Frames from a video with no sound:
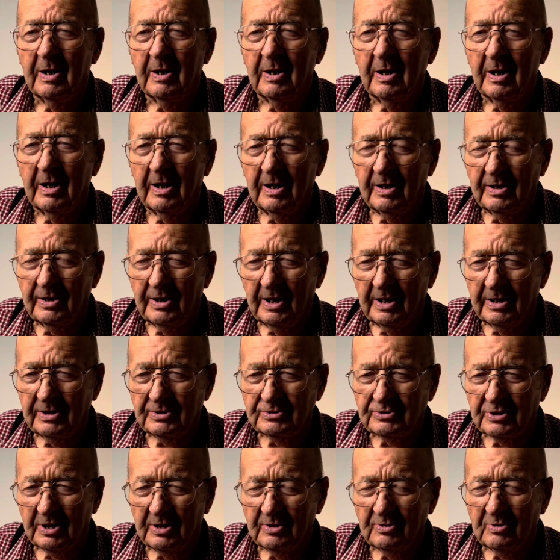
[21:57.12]
And they
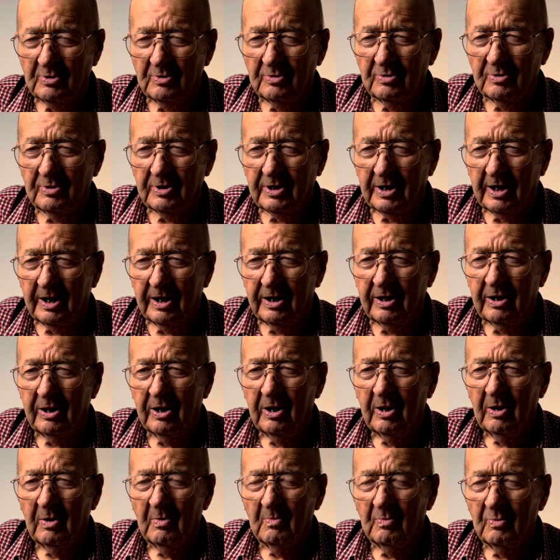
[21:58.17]
said, okay,
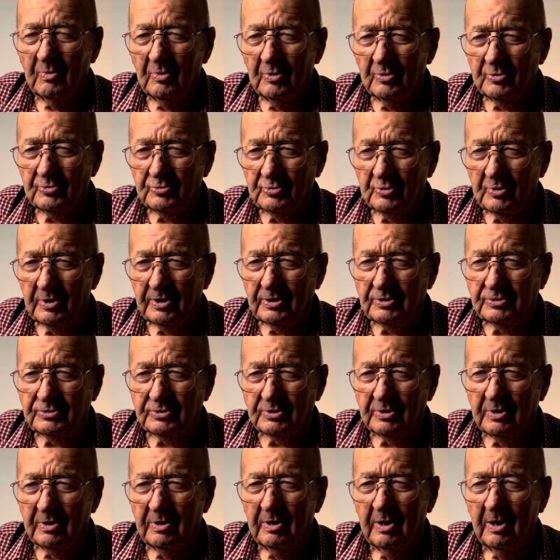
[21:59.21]
we'll treat
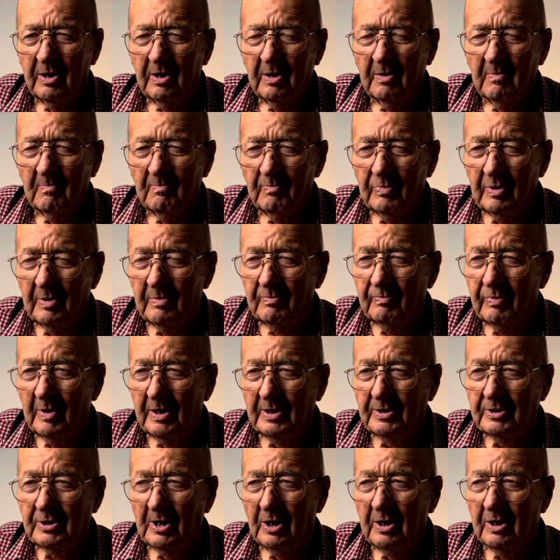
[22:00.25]
you. But my
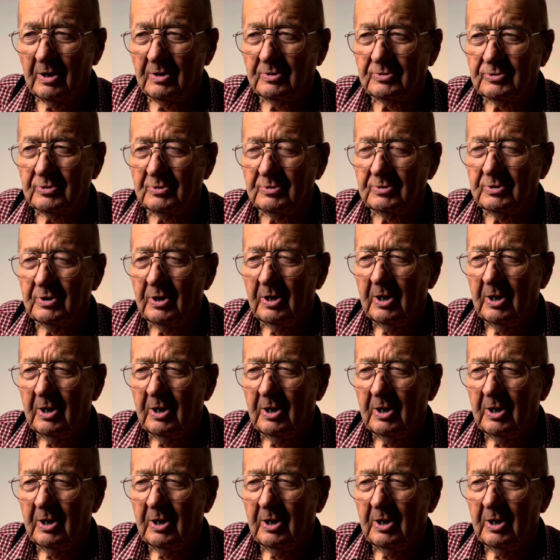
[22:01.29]
doctors